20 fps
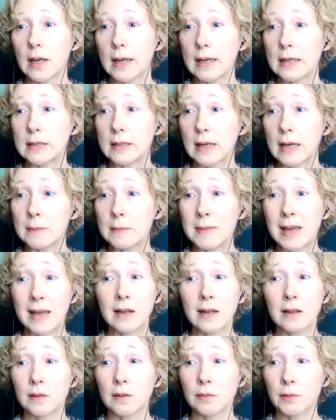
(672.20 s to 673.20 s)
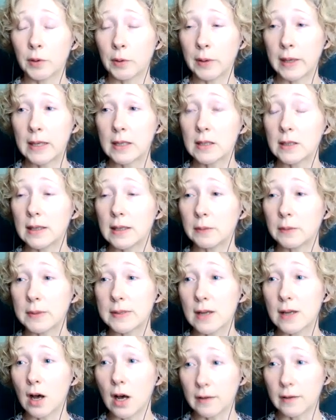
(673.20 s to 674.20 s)
and I made it through it. It
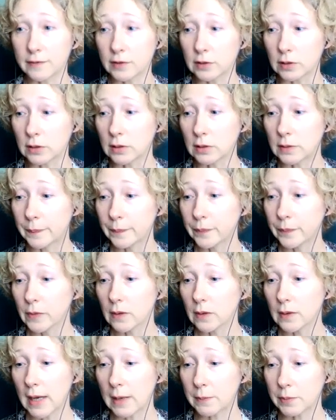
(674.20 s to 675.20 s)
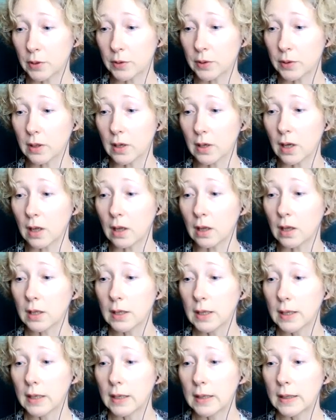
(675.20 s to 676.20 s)
was awful, that
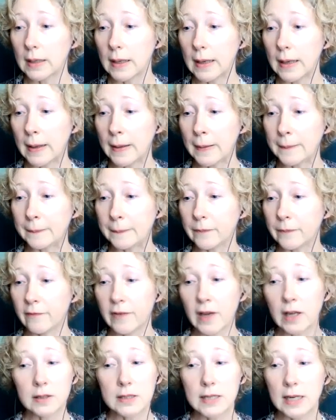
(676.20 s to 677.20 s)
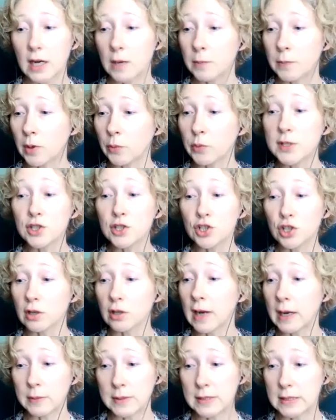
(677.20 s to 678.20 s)
protocol. Um, felt terrible, was
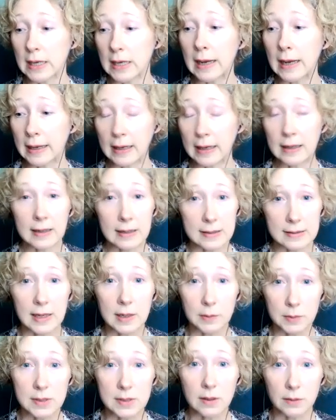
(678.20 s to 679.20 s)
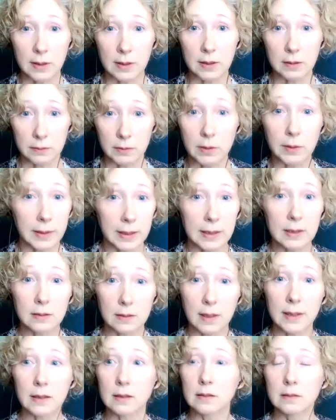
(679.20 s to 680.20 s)
sure I was dying as I was going through it.
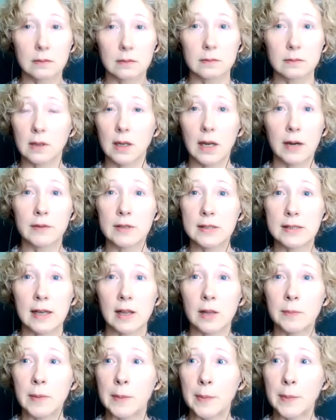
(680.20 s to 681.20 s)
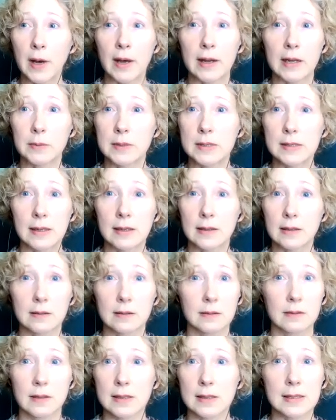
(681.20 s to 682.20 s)
Like every cell in my body was like,
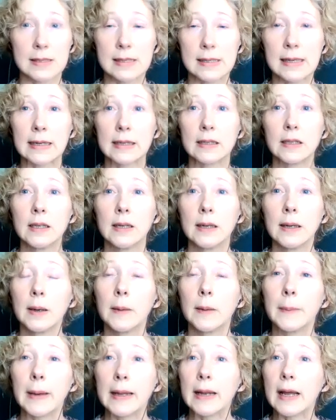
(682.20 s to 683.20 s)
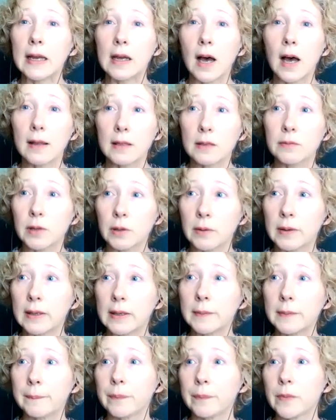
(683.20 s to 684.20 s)
this is it. But I got through
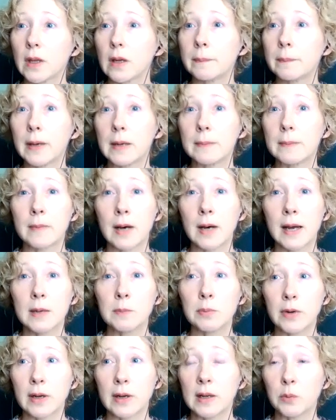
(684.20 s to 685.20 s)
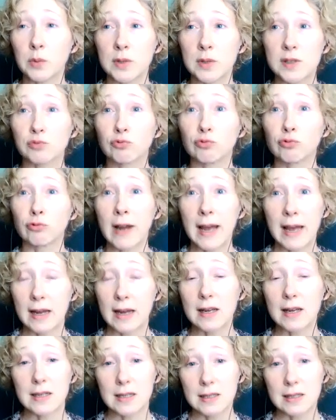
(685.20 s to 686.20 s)
it, but my brain was
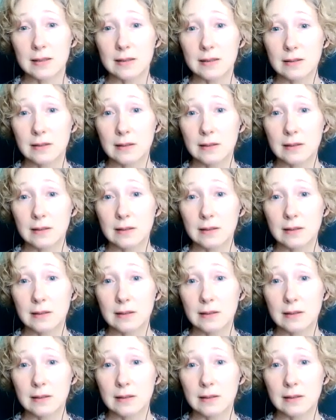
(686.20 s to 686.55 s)
wrecked,